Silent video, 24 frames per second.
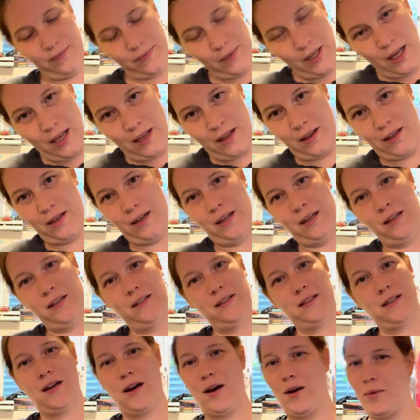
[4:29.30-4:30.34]
Anthony
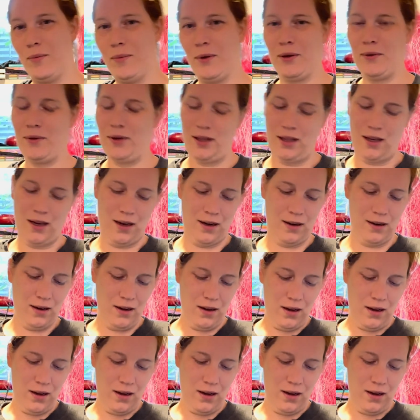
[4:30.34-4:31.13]
to help me with that.